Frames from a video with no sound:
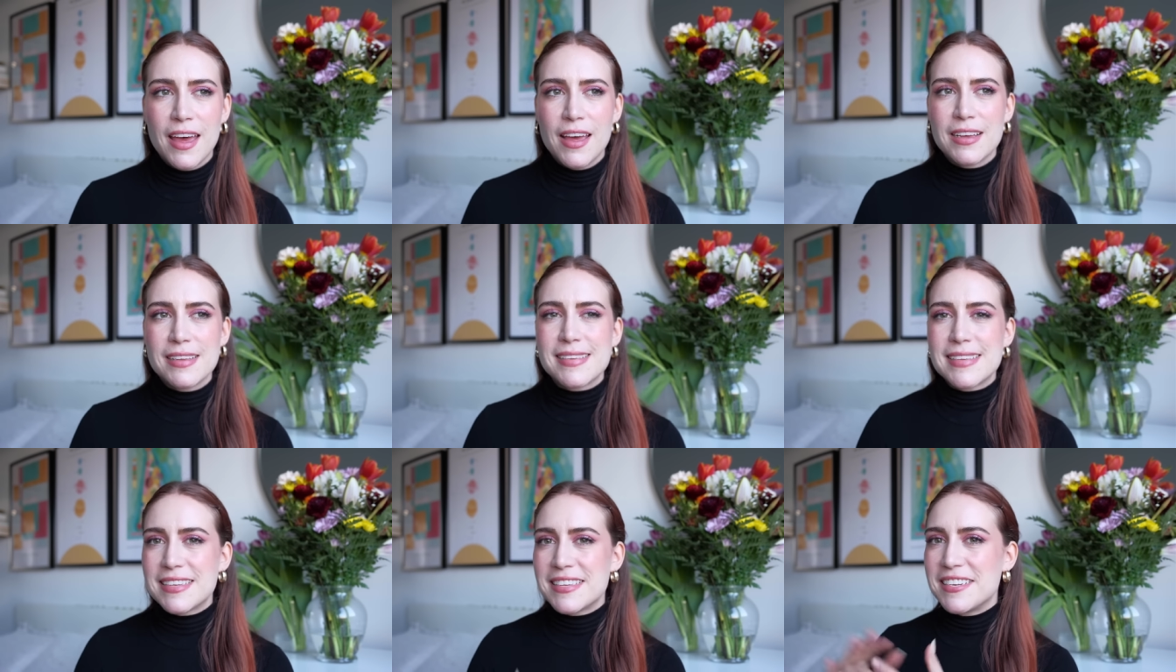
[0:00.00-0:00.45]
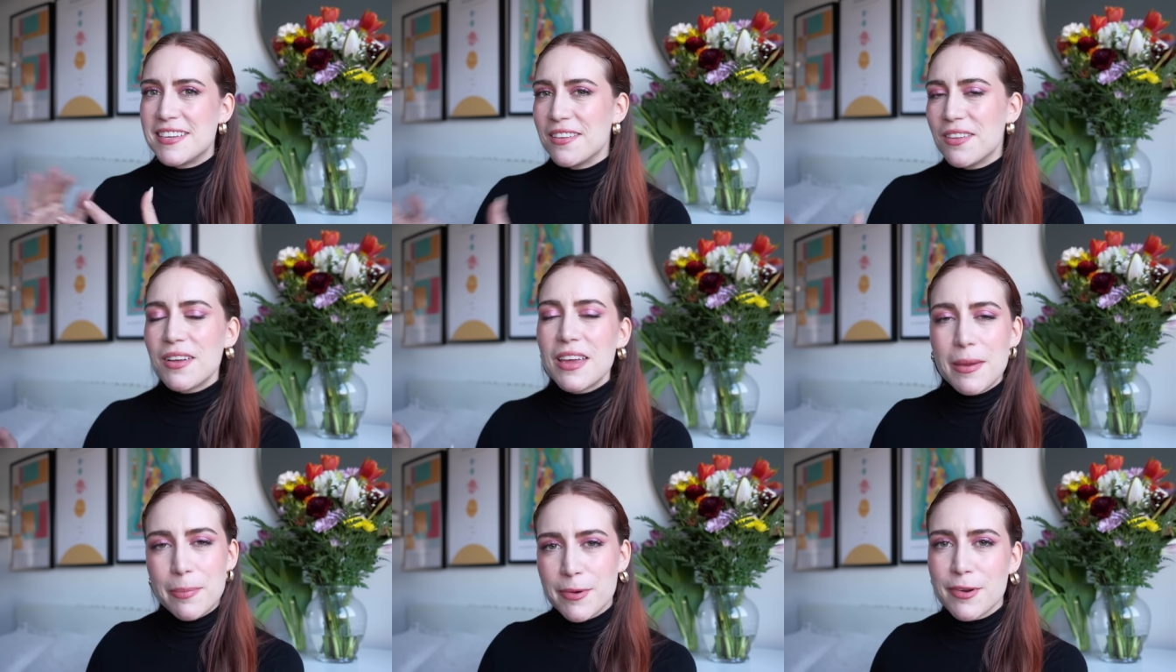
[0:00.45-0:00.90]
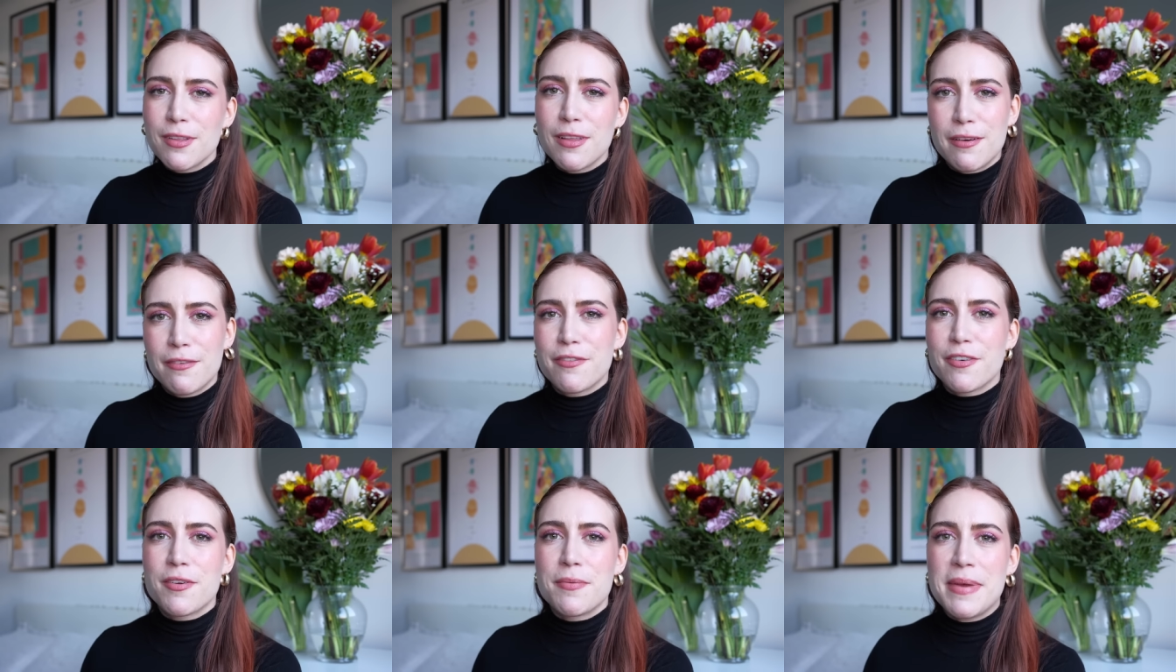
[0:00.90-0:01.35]
Still keep your
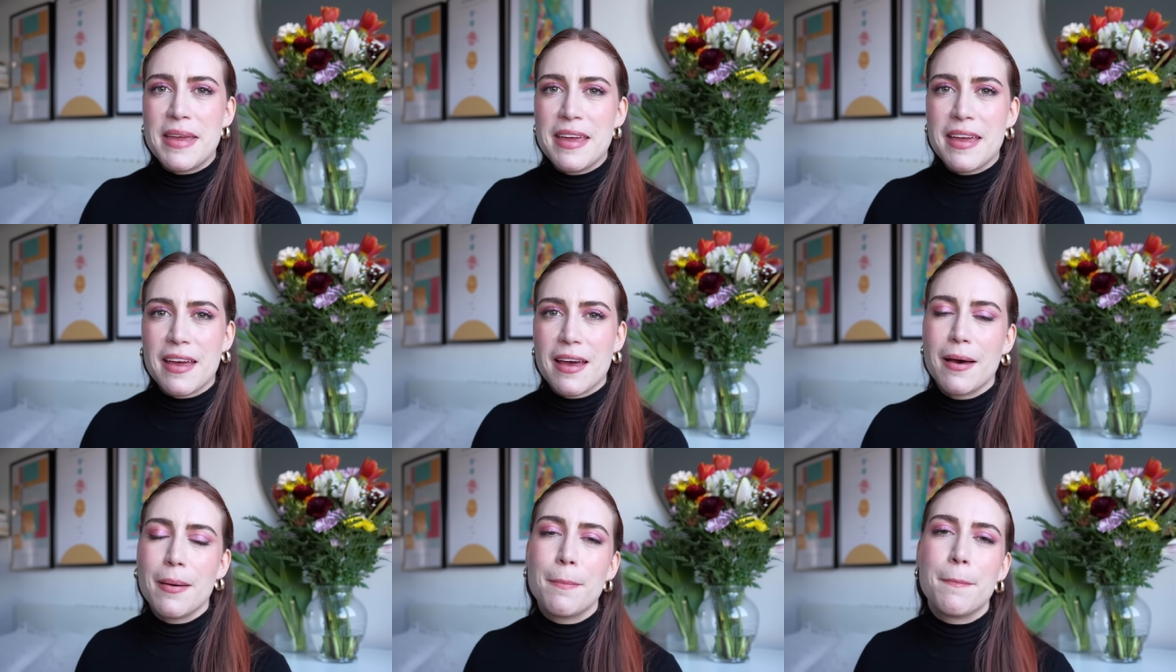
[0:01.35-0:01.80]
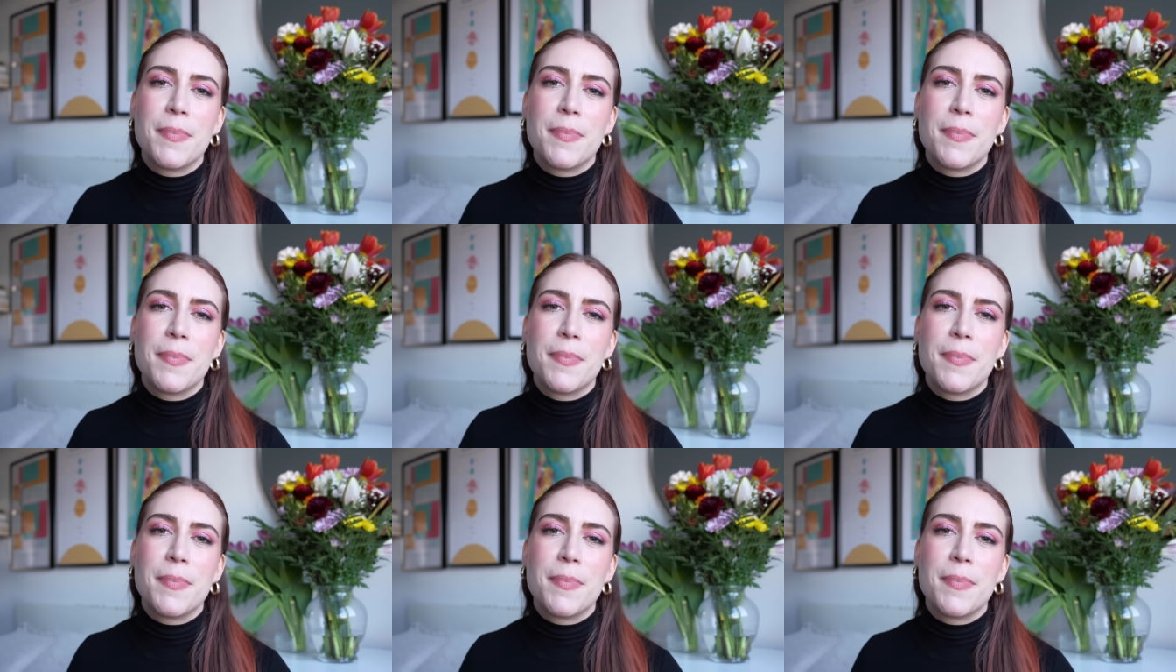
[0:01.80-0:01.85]
love for makeup,